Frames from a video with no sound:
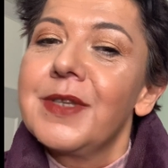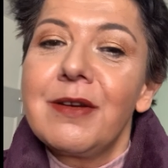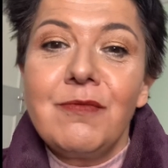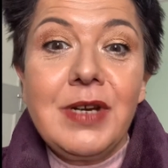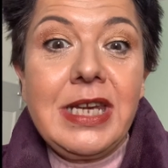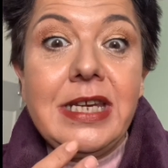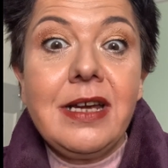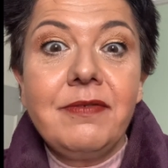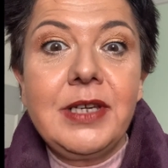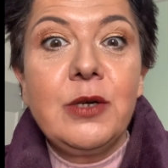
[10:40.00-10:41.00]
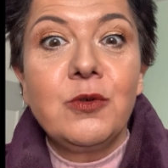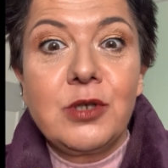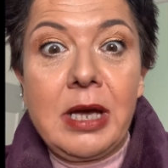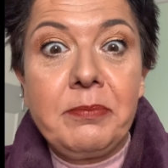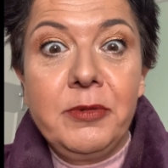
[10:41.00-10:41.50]
Really lovely
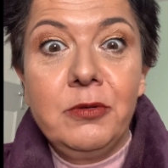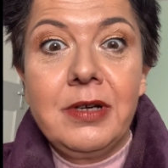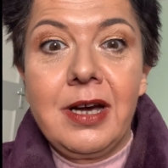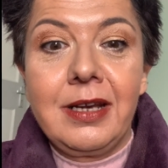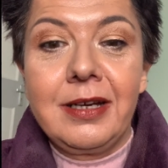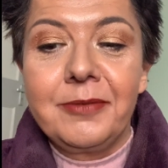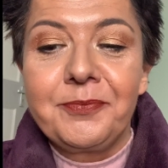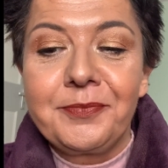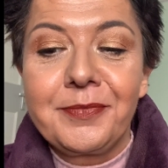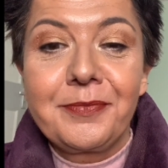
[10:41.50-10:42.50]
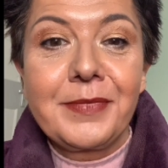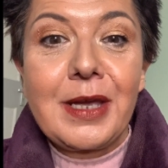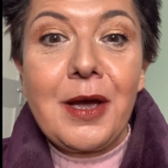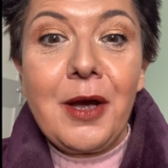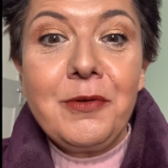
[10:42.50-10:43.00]
autumnal colour.
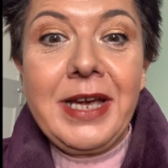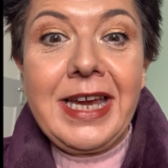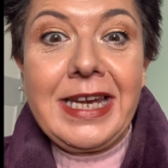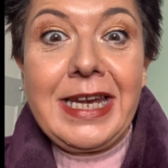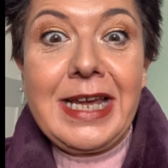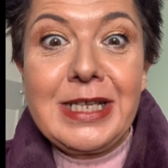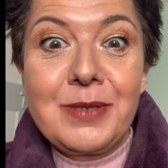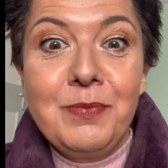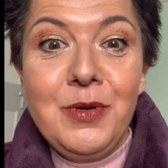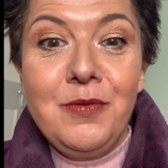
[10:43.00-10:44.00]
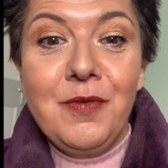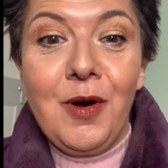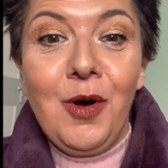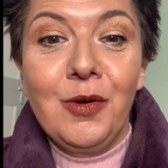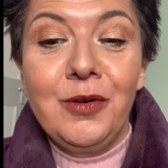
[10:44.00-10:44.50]
Okay, let's move
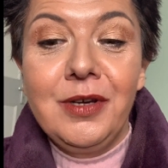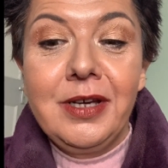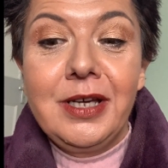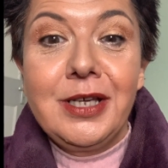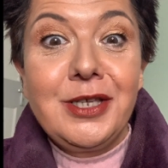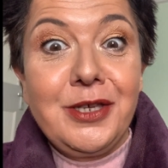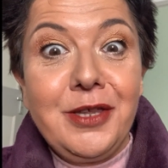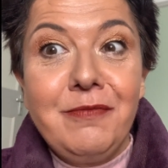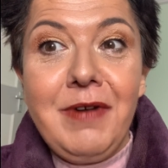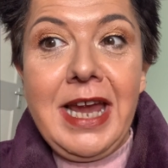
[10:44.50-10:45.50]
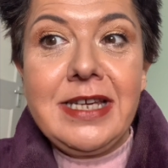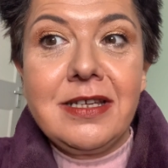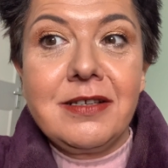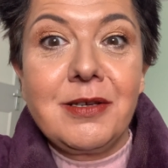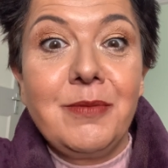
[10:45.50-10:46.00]
on to the red,
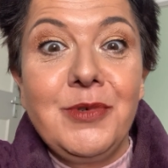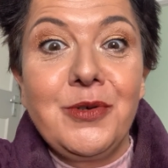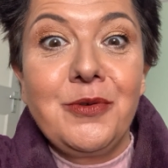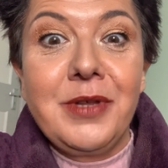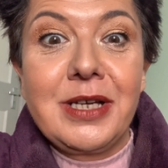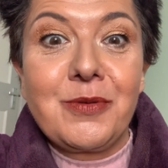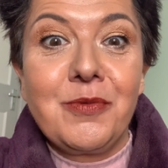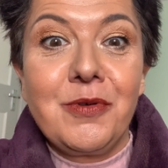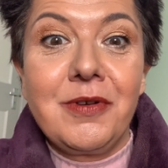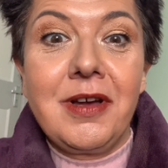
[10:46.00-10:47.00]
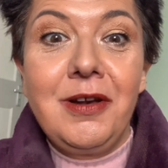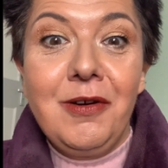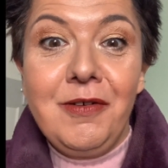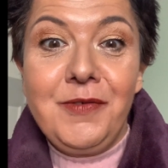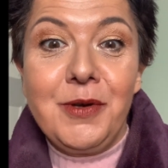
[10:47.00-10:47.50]
because I'm sure that's what a
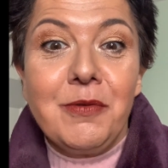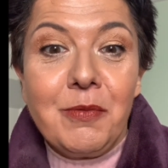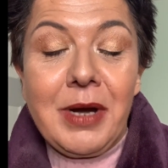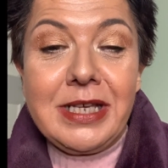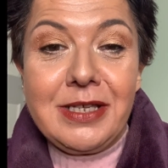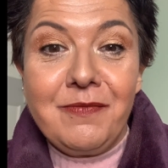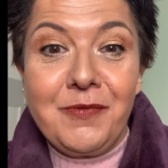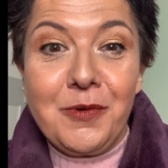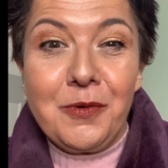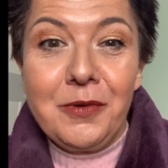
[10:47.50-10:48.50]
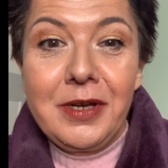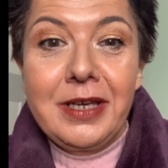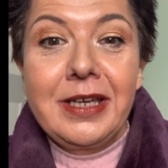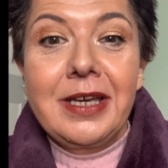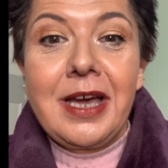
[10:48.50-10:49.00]
lot of you are waiting for.
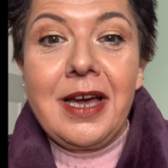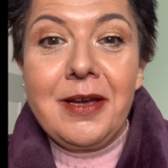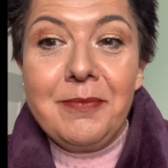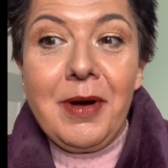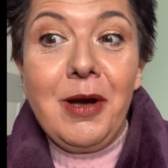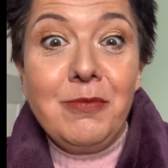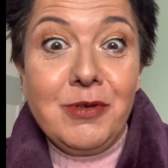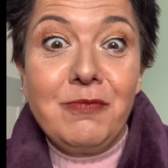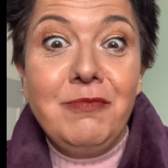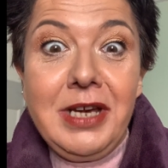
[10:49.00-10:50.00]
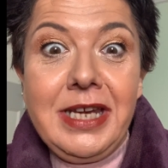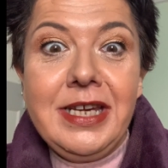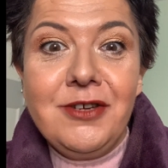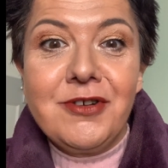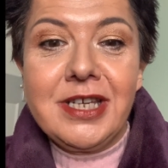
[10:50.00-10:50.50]
I was really
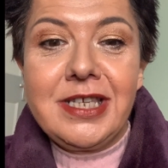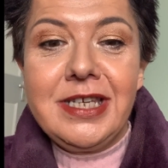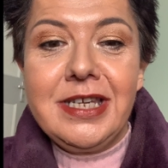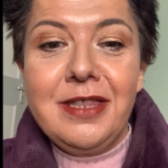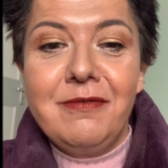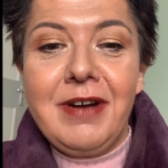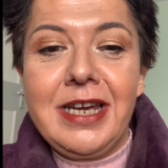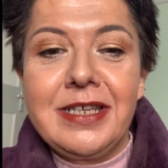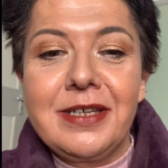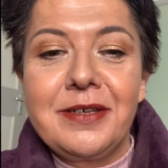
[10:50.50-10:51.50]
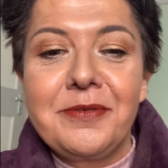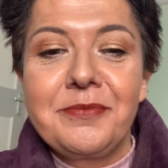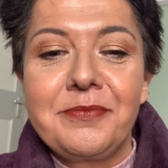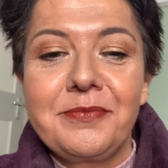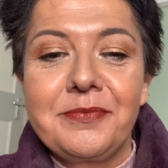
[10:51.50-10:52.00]
interested in the red.
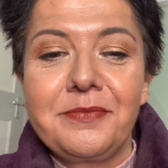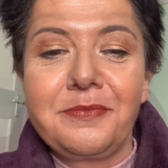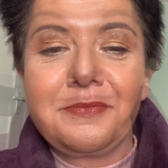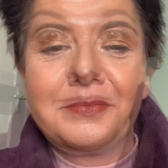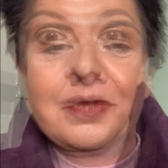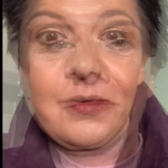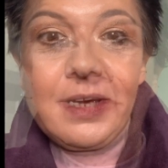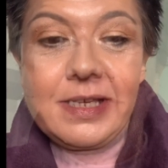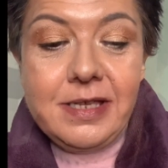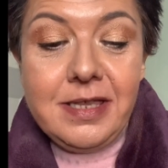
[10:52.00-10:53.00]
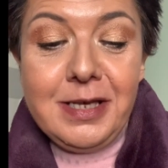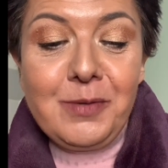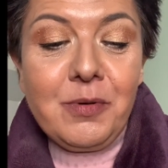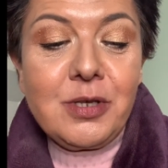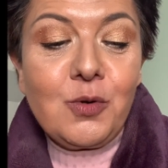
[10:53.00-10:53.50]
Okay, so this
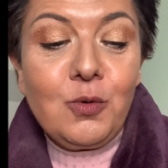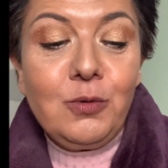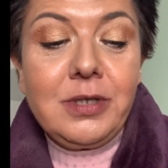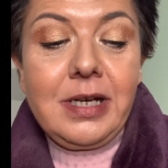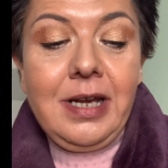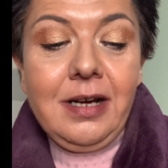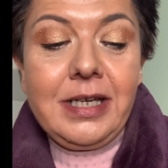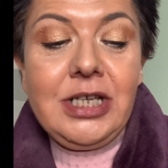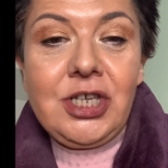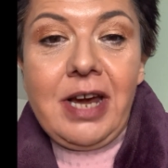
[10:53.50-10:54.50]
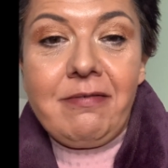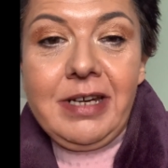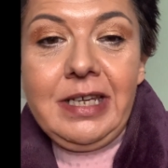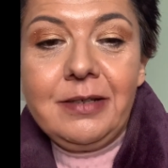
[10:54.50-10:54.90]
one's called Lucky Cherry.